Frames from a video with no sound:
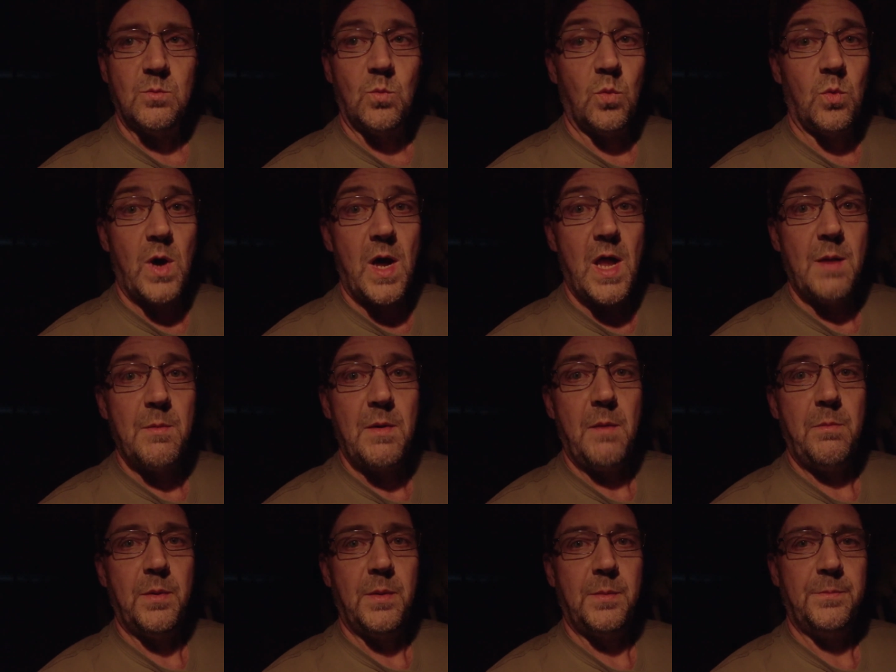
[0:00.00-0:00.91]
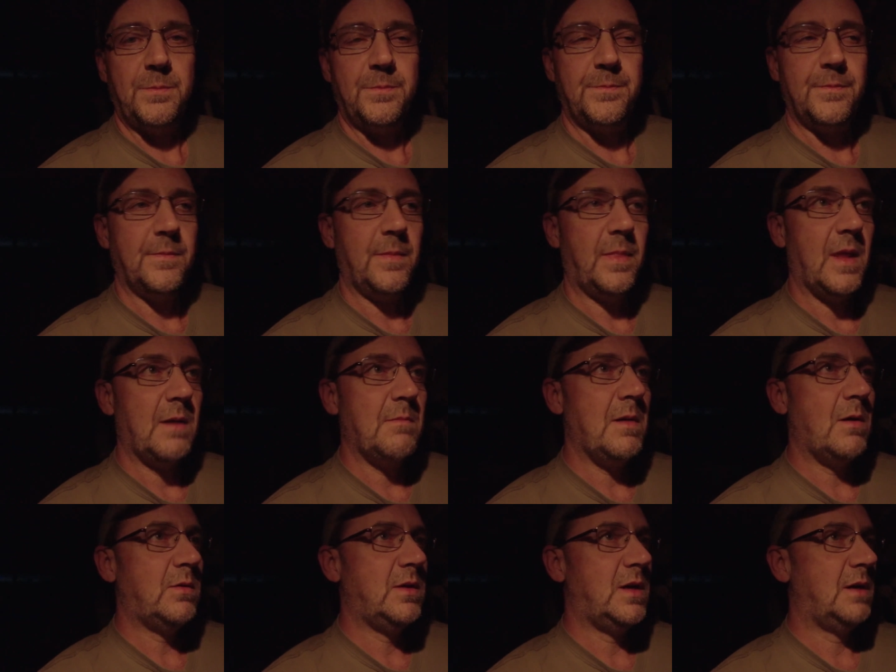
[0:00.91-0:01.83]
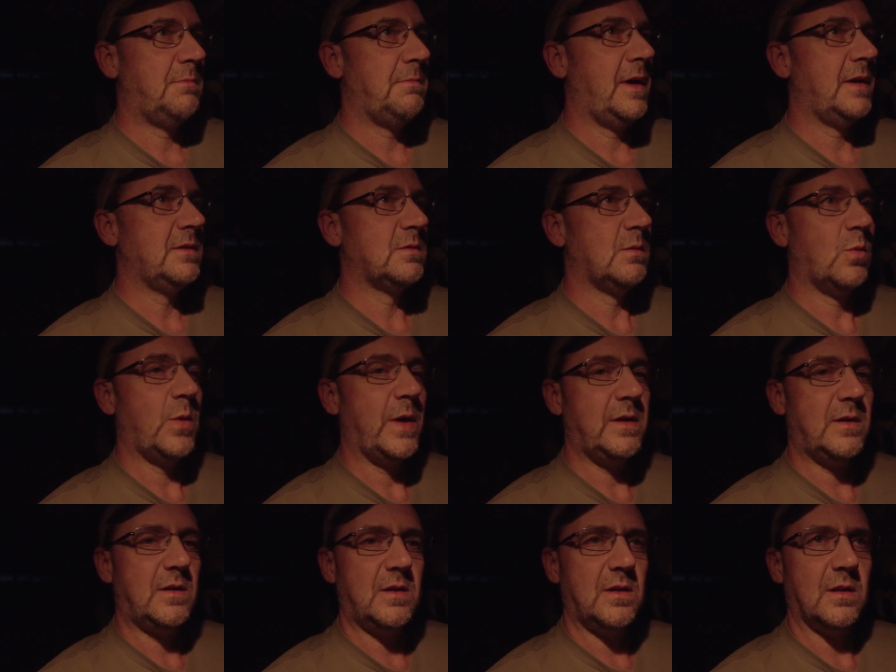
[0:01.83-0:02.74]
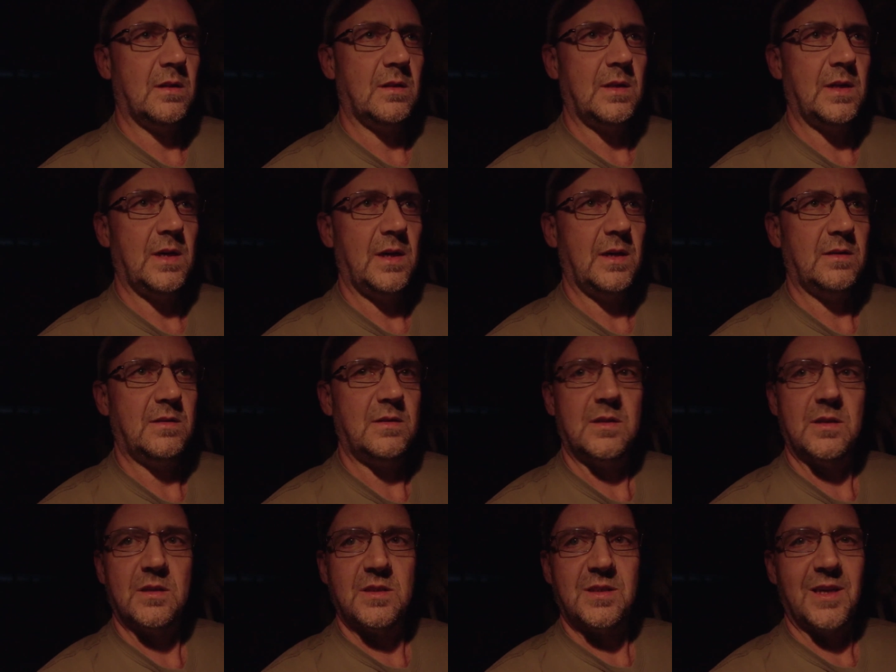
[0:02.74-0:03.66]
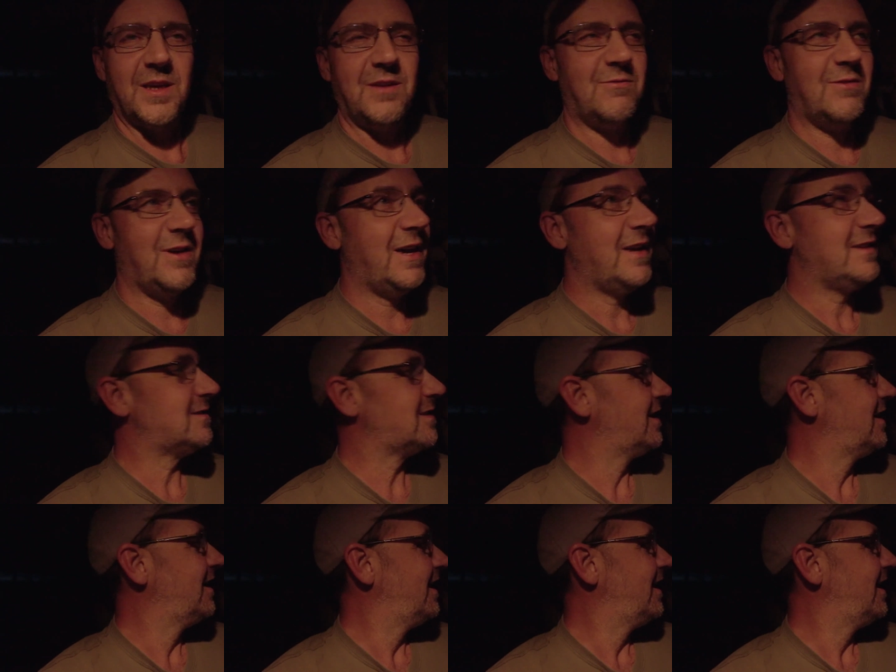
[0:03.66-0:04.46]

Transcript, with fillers: while I'm up, I'm out here, may as well wait till uh, till sunrise